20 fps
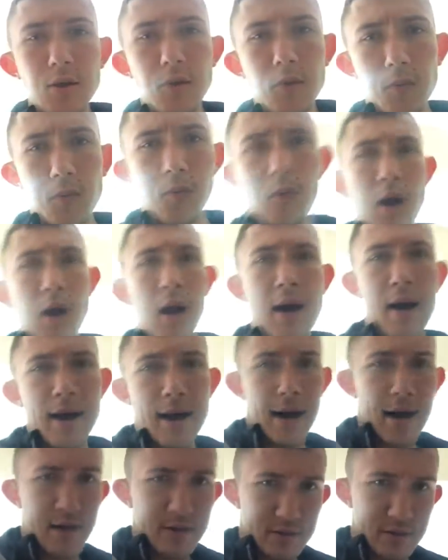
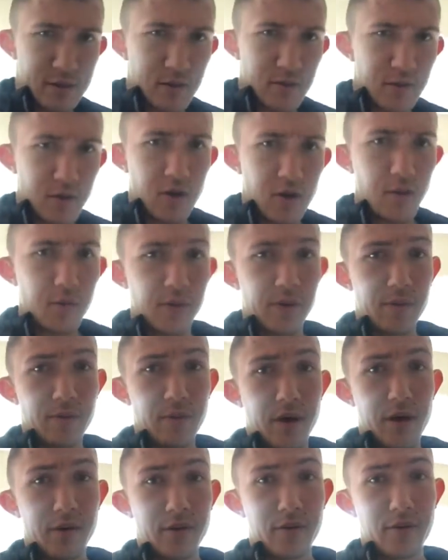Why I don't open
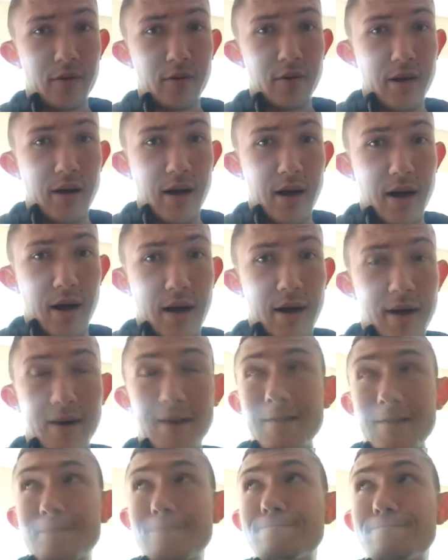my third eye.